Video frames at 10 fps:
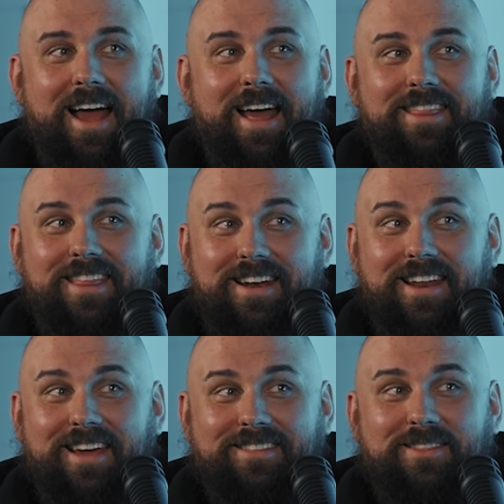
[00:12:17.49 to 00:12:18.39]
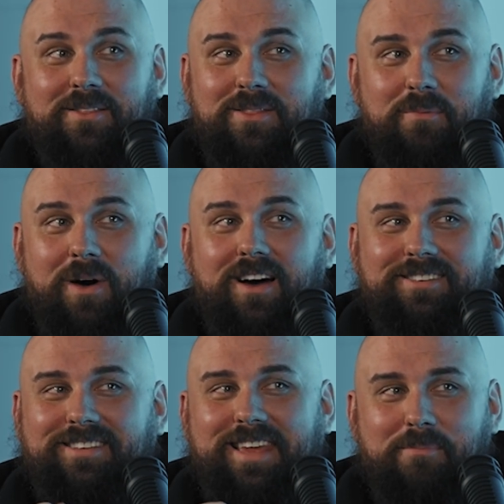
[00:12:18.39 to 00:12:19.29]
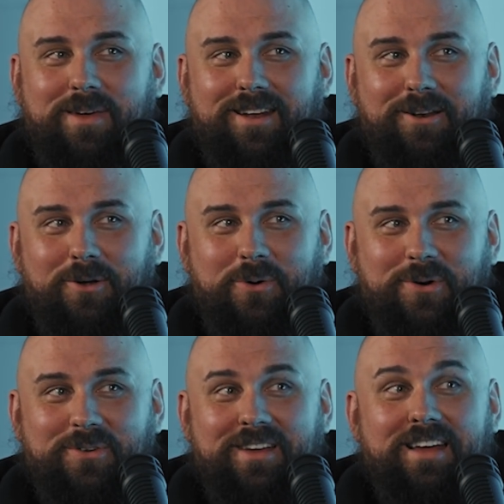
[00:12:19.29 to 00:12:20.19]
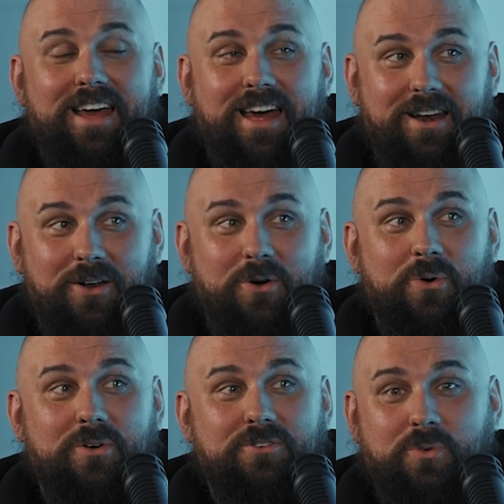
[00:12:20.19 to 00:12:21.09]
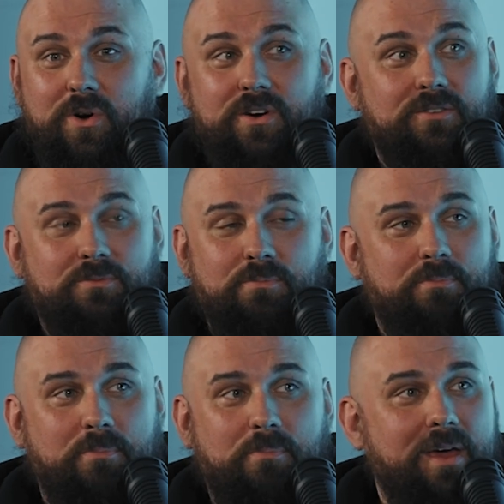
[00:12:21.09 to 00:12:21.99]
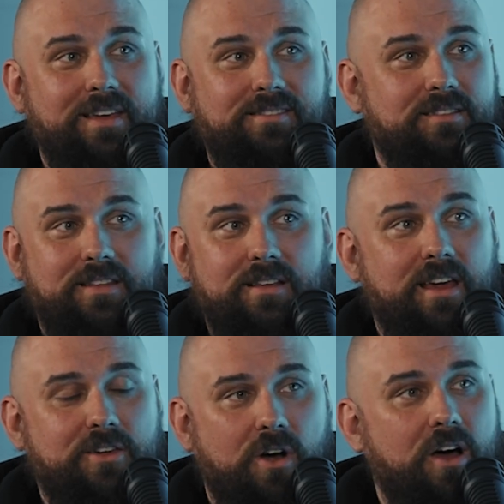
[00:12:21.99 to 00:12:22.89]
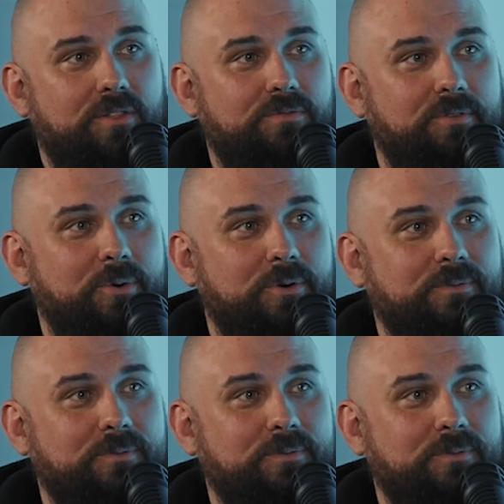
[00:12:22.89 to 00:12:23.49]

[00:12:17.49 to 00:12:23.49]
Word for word: And then like the box kept getting lower and lower to where it was basically like you're on the floor.